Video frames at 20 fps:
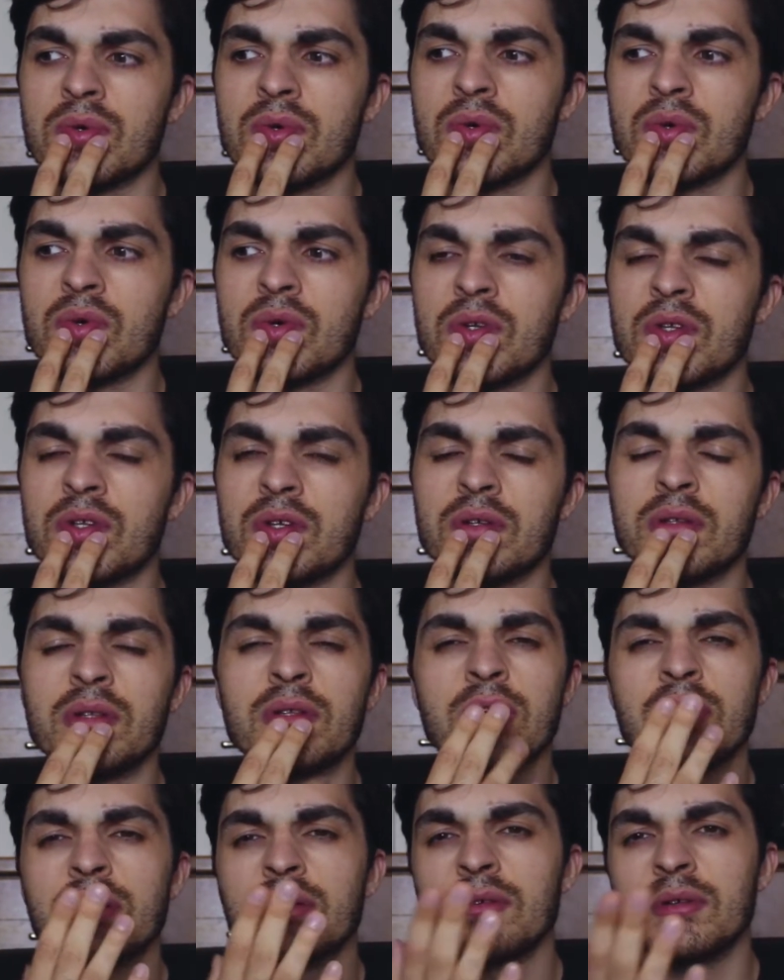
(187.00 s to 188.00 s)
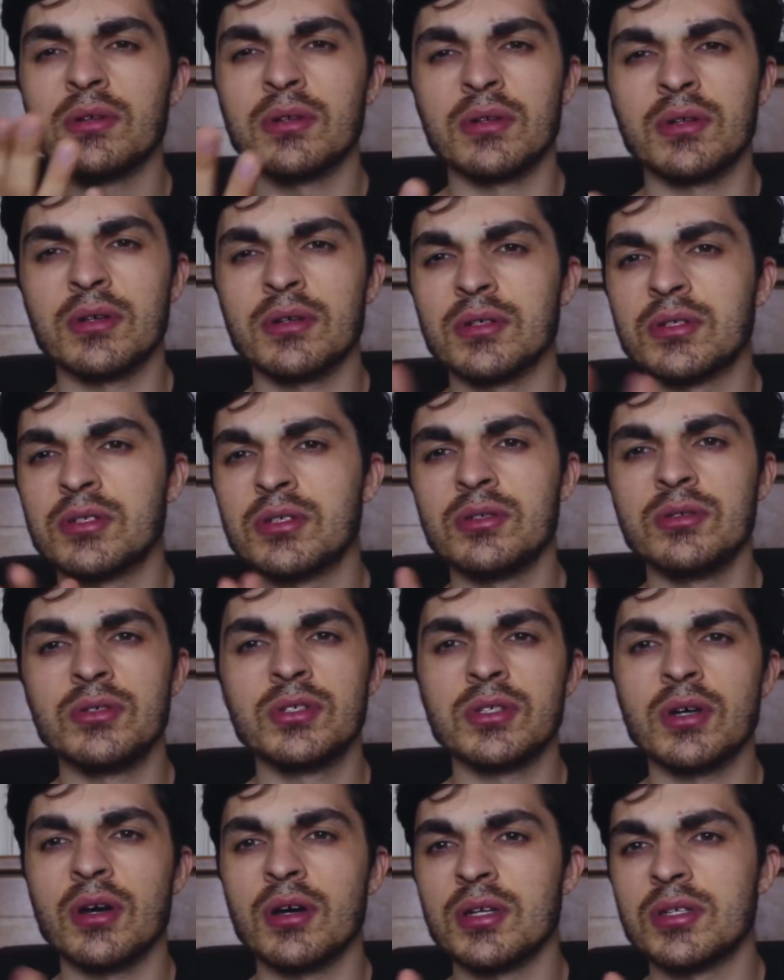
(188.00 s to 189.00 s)
or there are 2
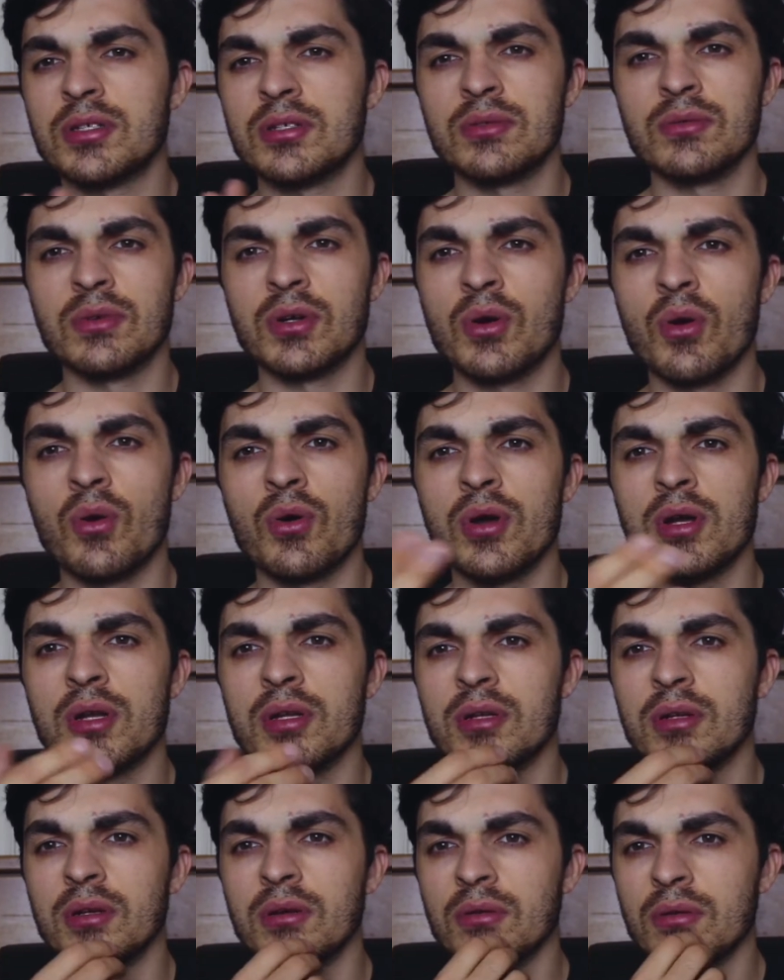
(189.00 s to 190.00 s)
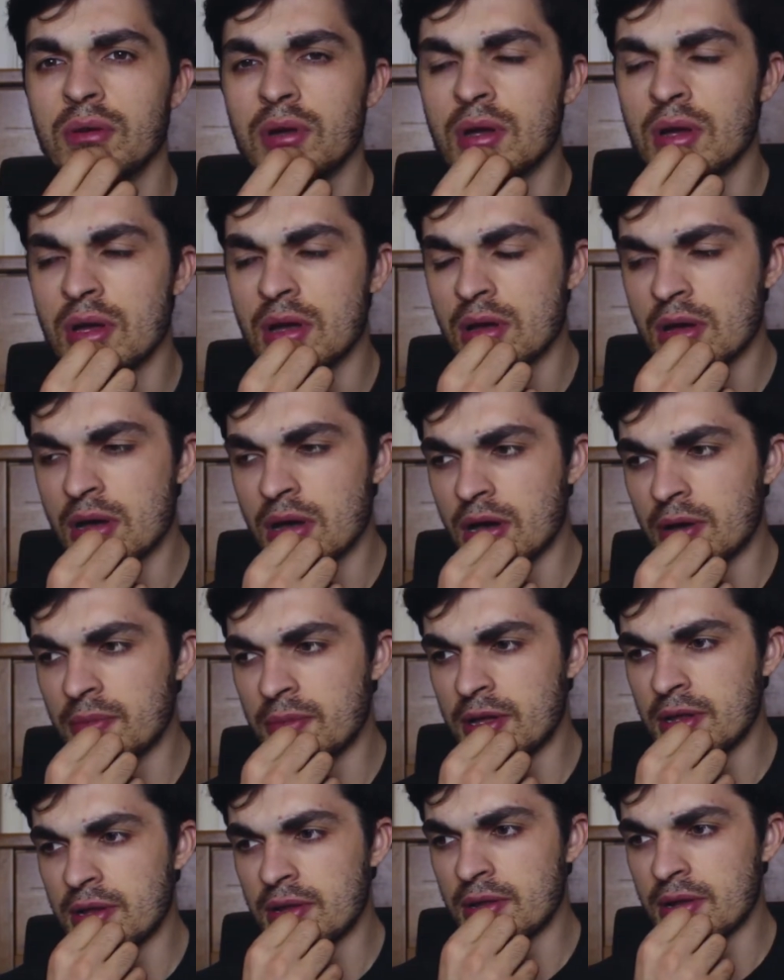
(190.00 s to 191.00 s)
sides to a coin, I
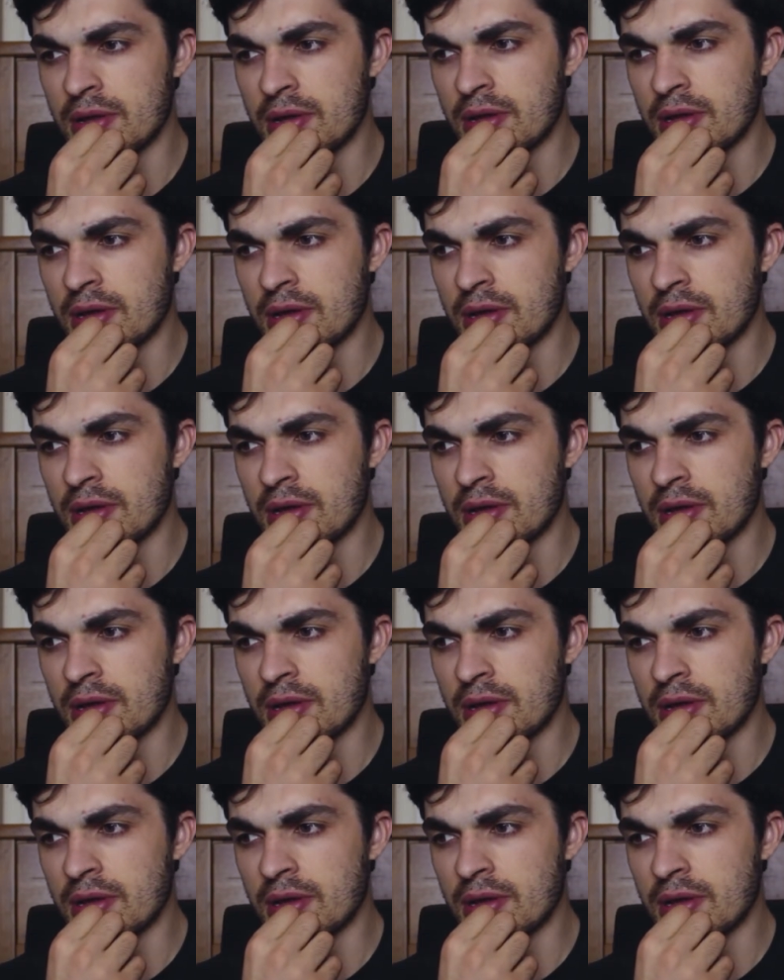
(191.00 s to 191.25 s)
mean,